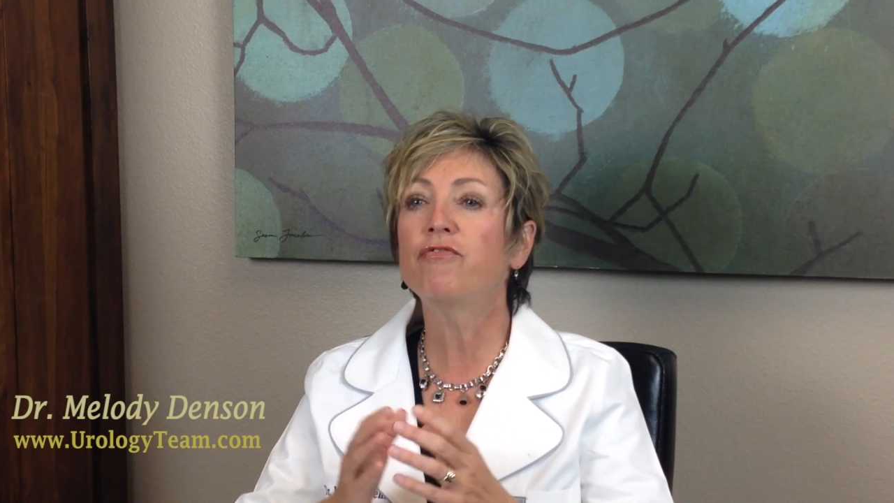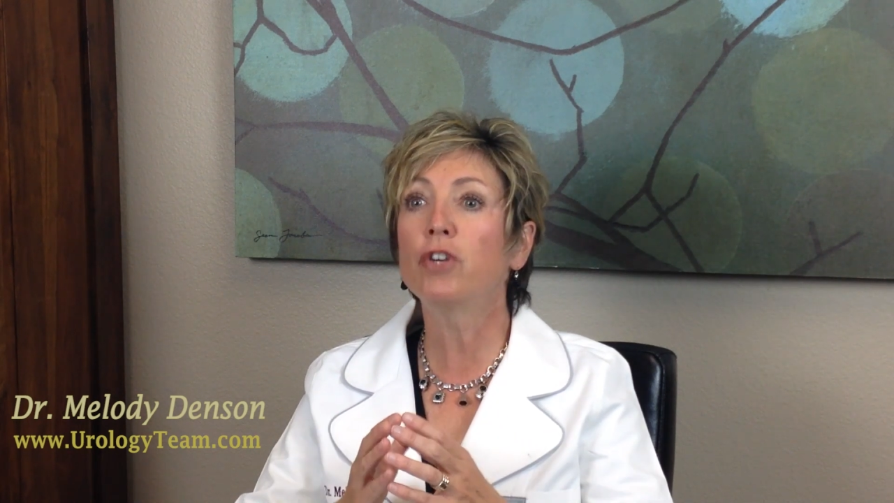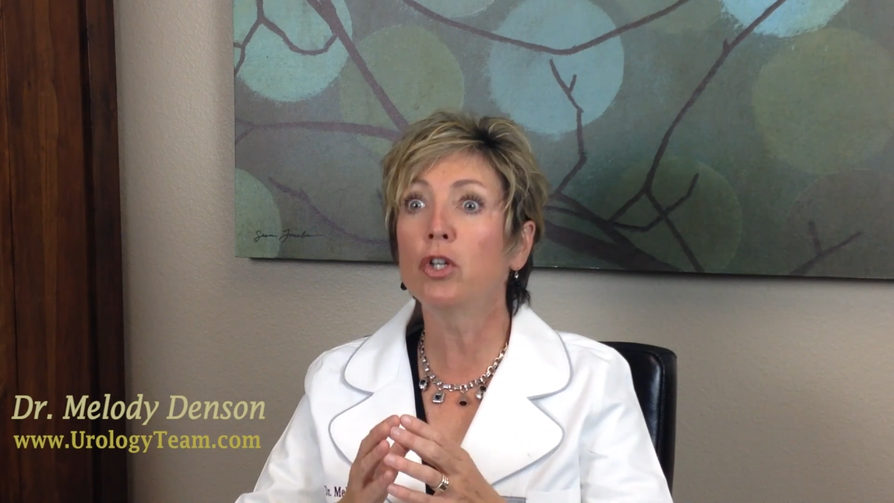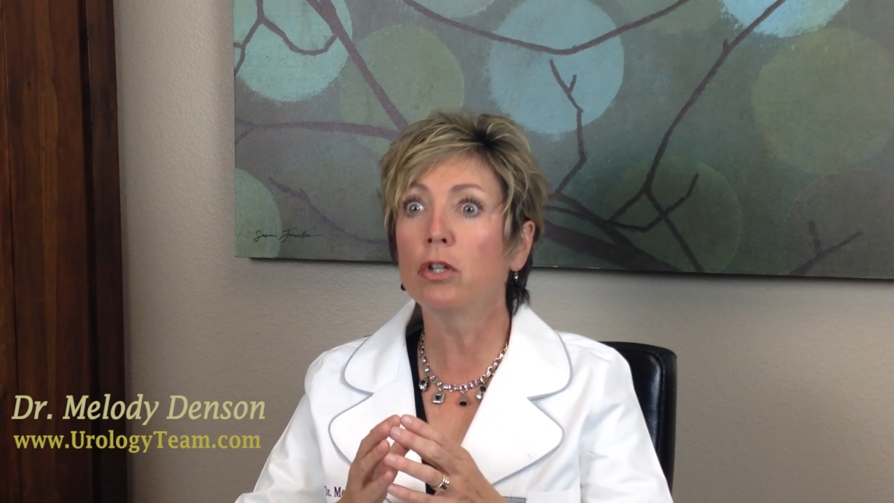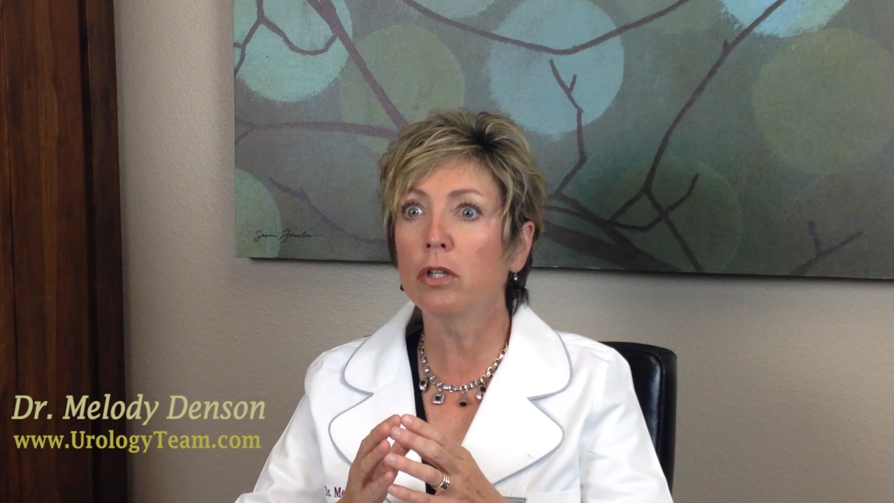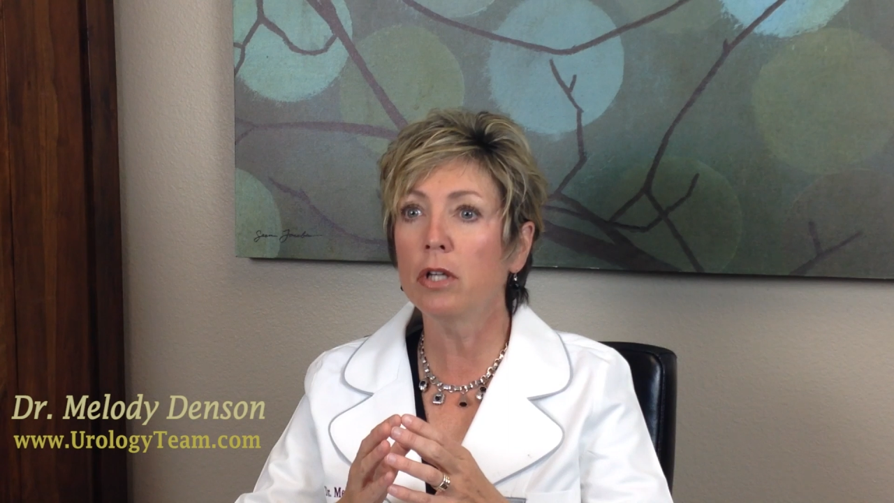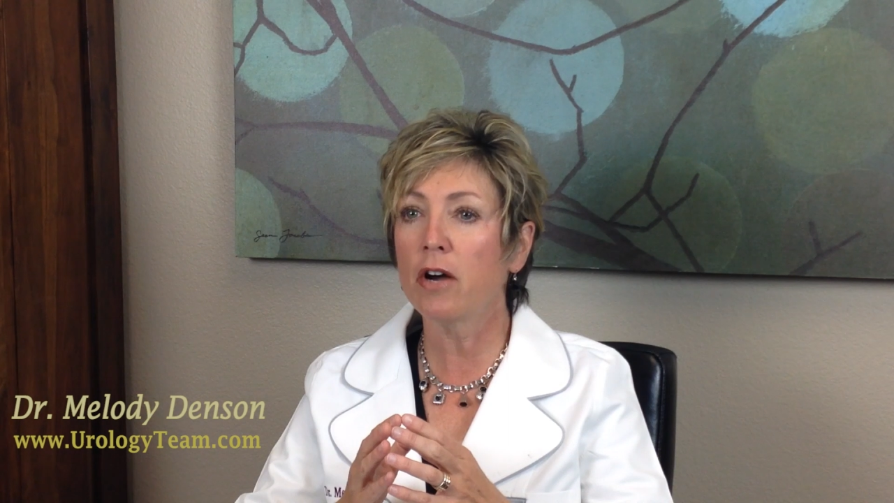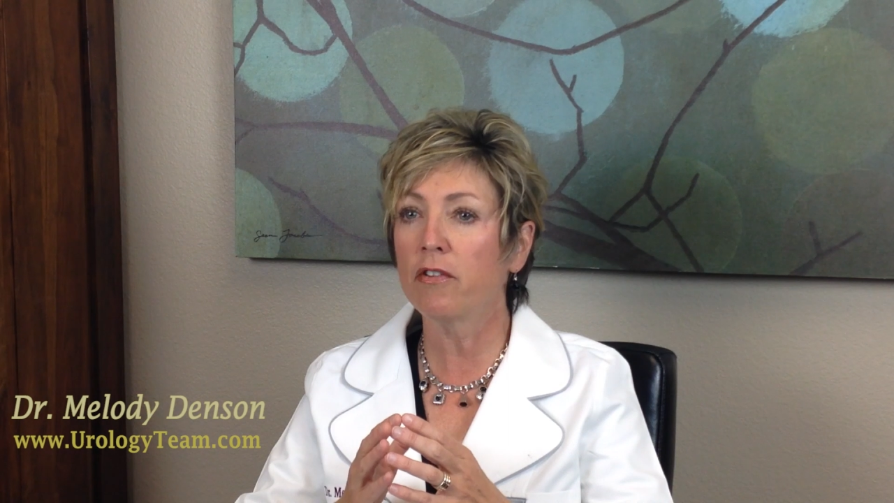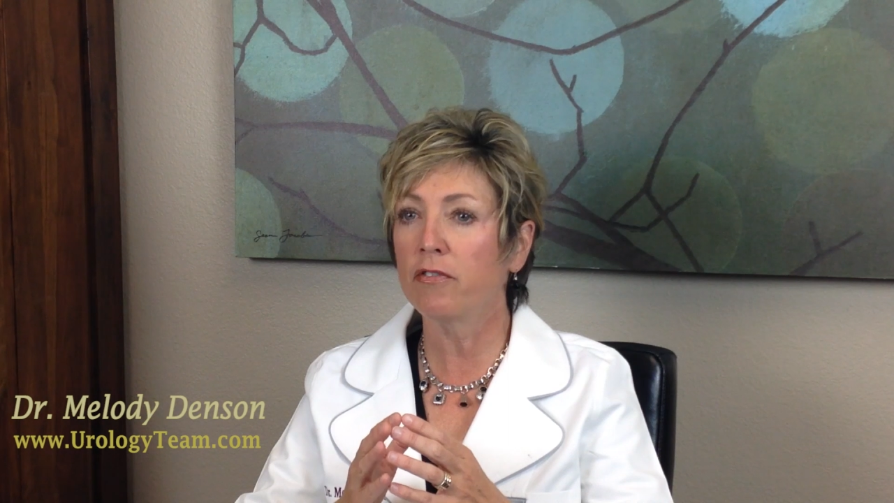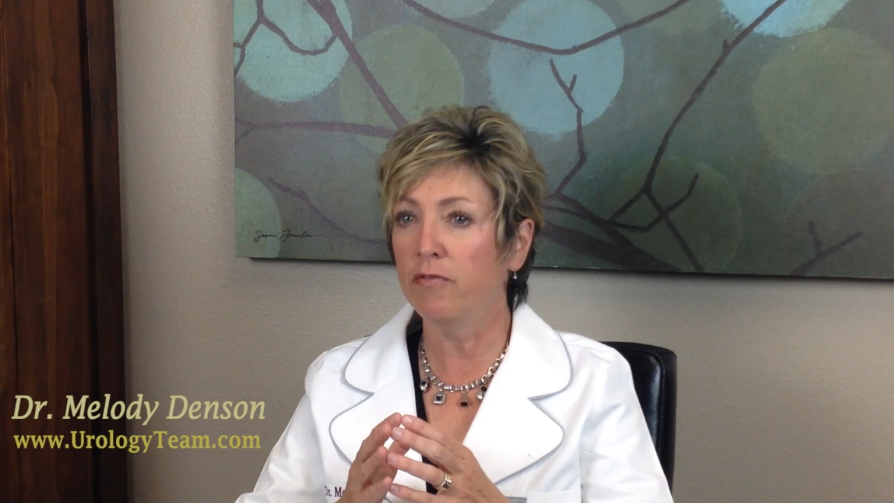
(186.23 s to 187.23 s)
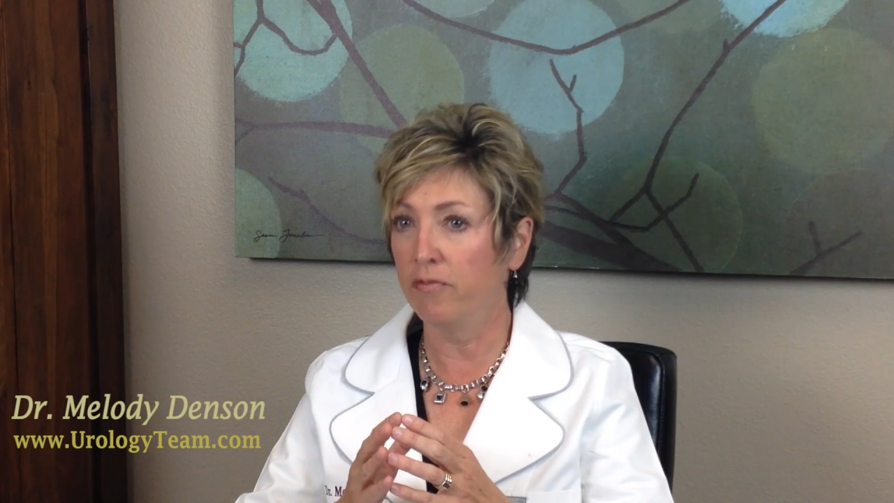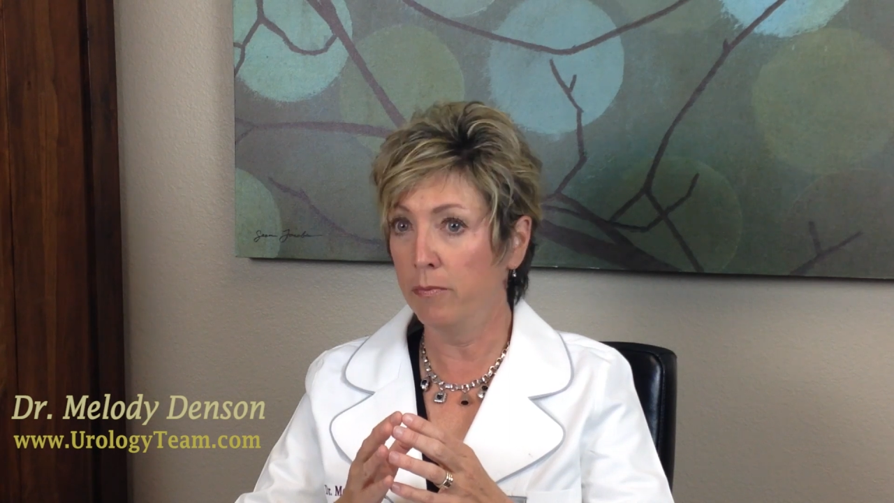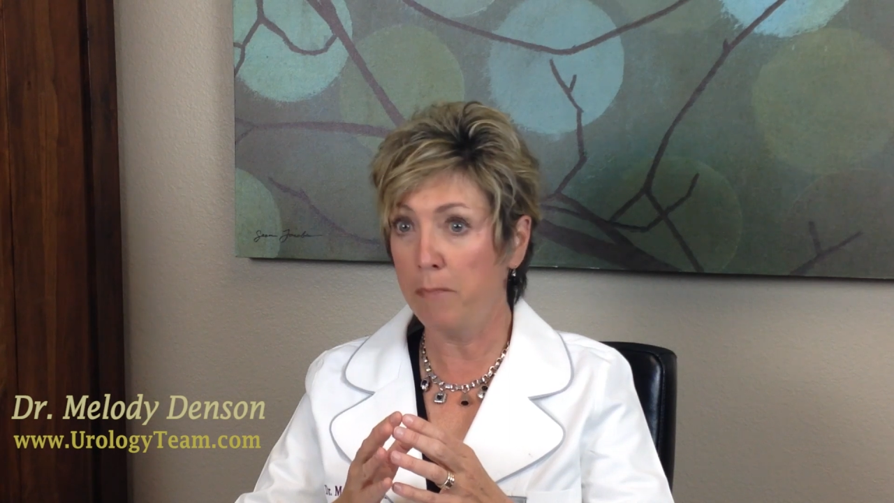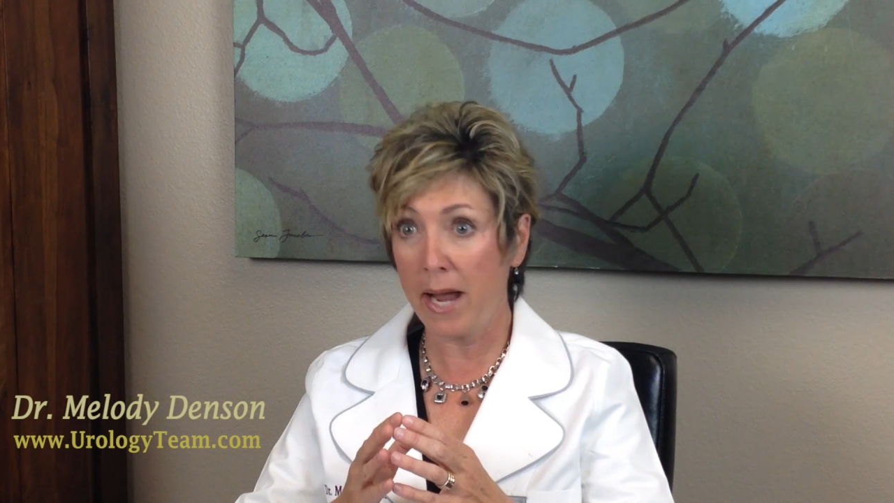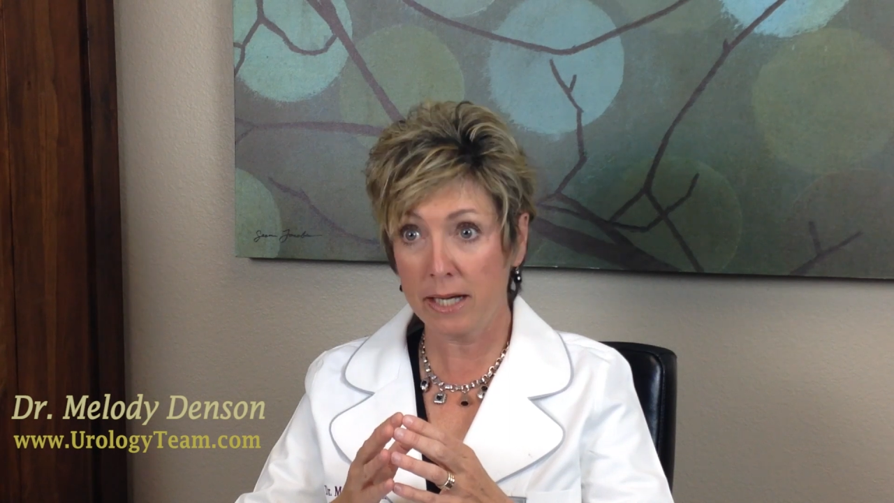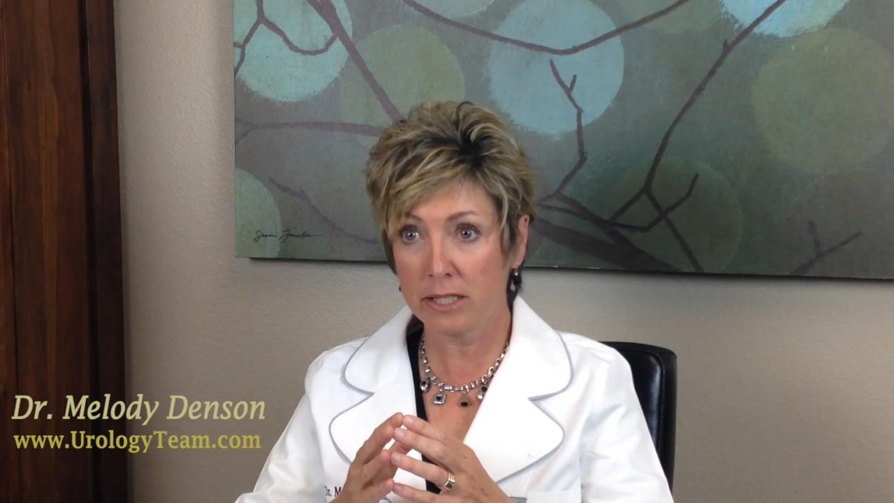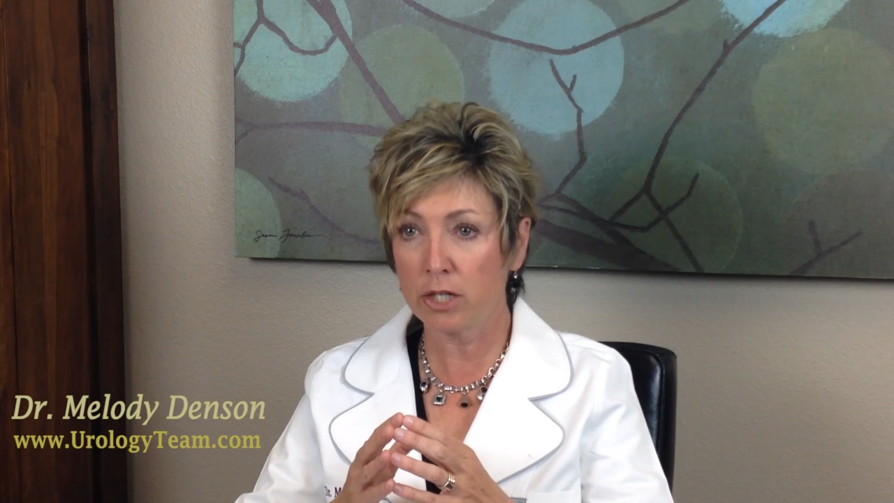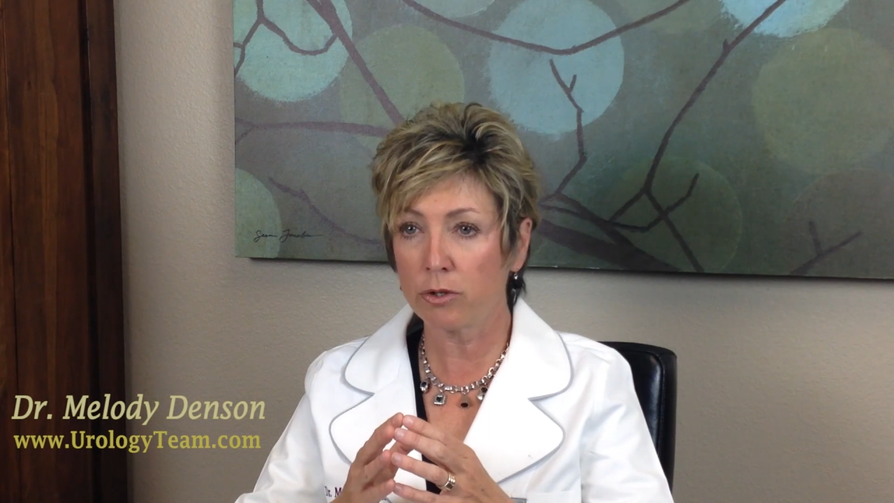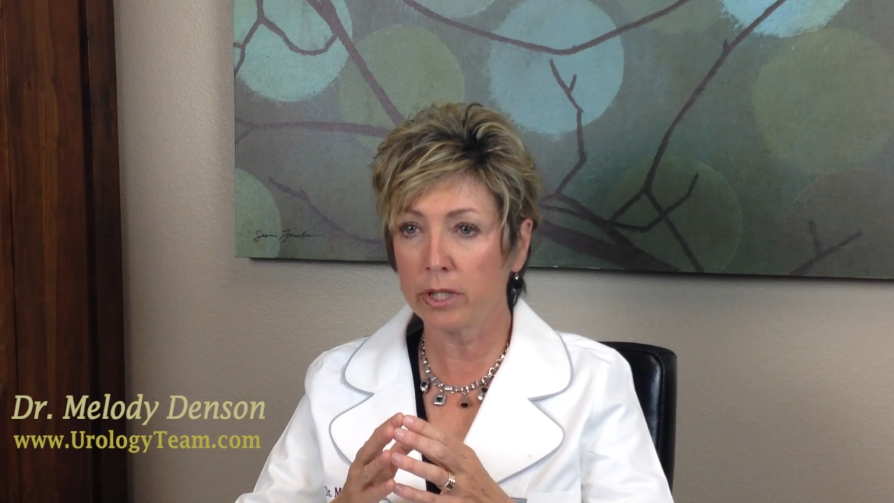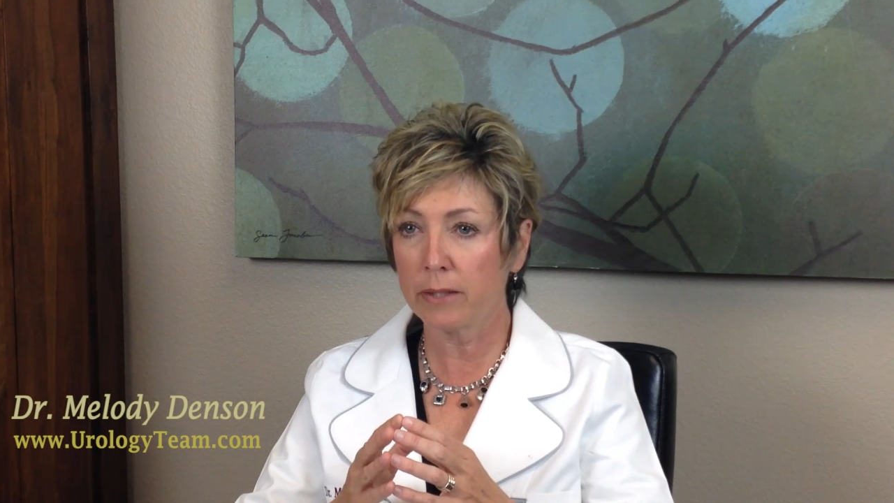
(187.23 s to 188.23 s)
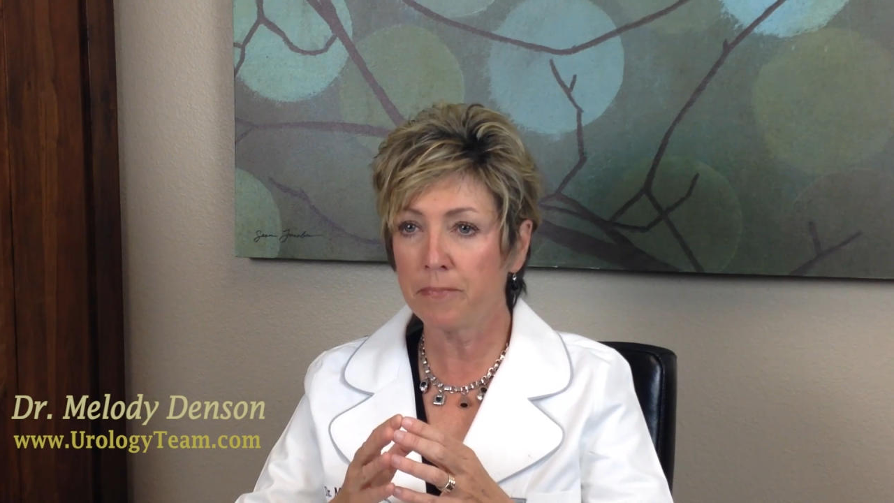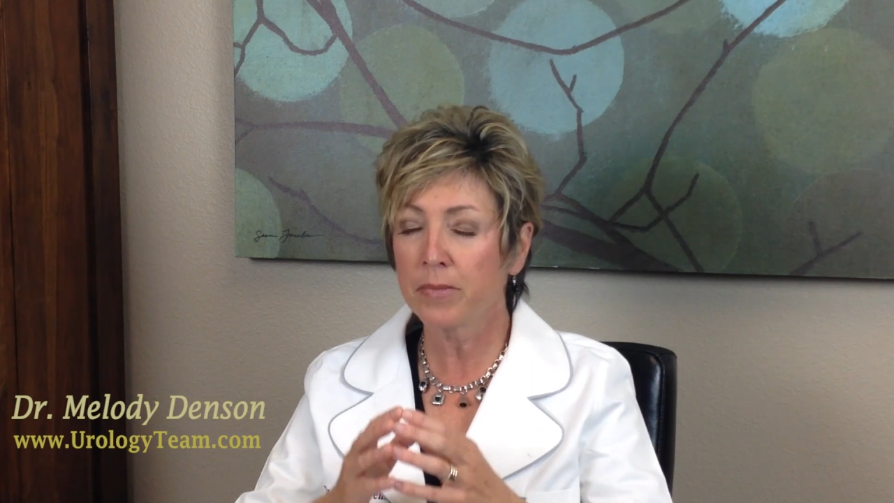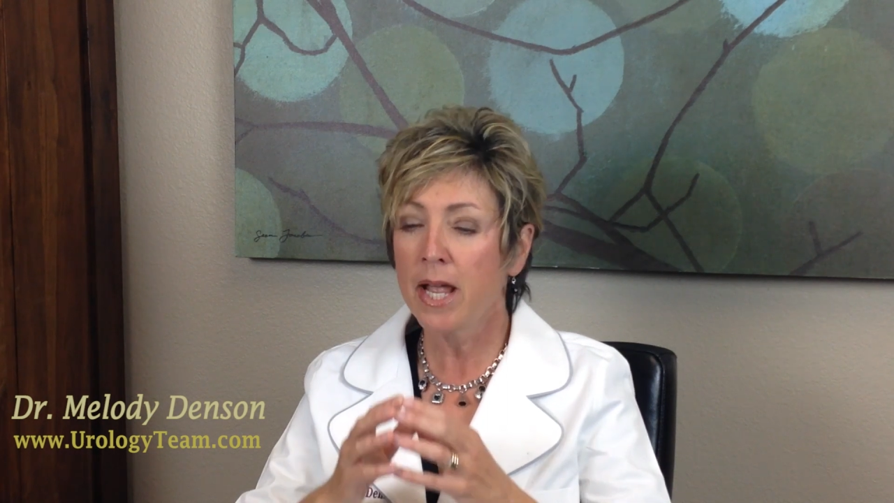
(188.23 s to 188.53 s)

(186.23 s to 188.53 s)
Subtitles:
full of bacteria,